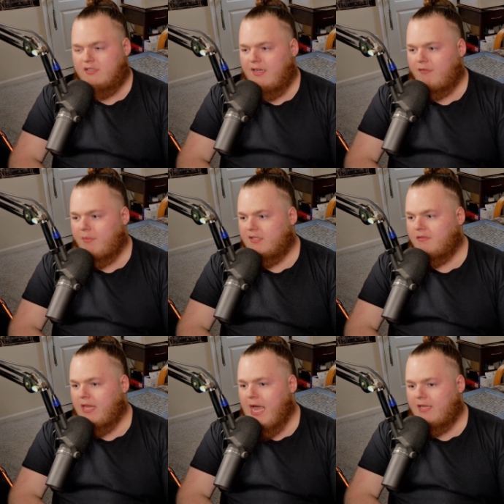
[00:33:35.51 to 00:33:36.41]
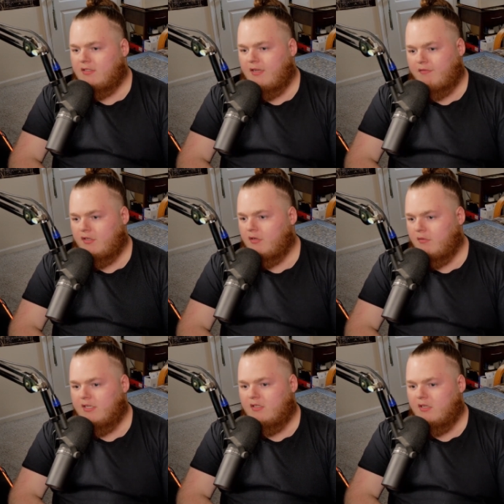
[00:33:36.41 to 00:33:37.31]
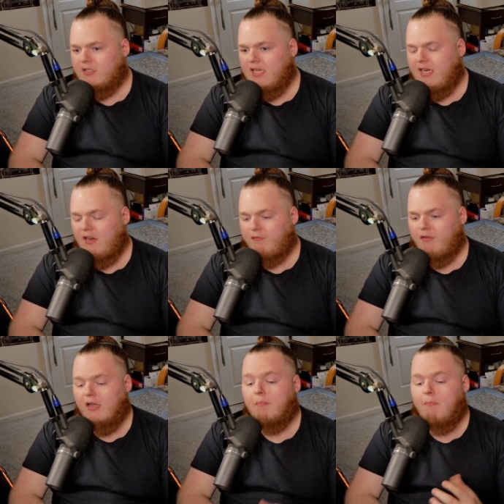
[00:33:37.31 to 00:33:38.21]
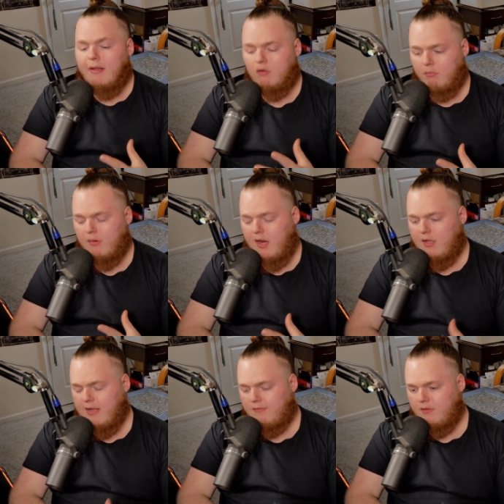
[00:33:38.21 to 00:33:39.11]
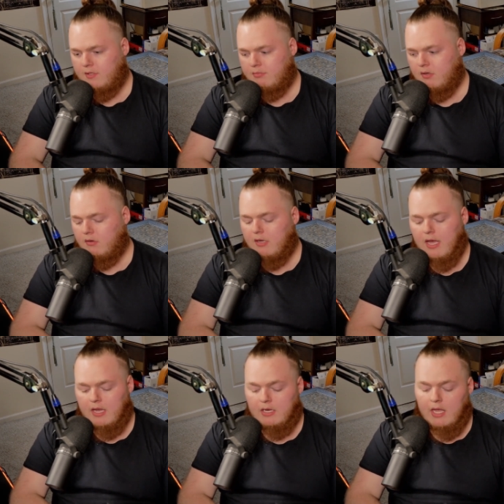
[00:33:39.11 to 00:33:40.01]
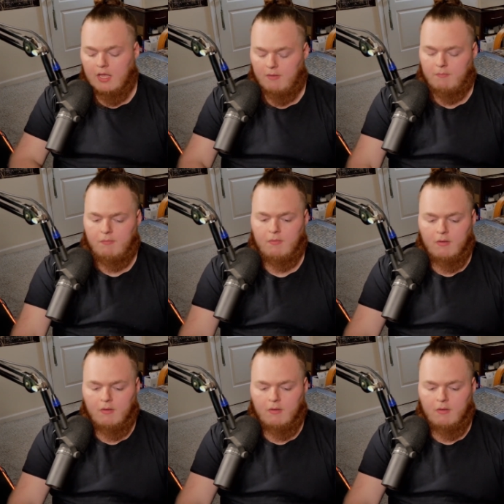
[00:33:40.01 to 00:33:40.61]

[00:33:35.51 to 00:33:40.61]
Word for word: I saved the best for last, and for good reason, because I need a fucking mental break after this, bro. God damn.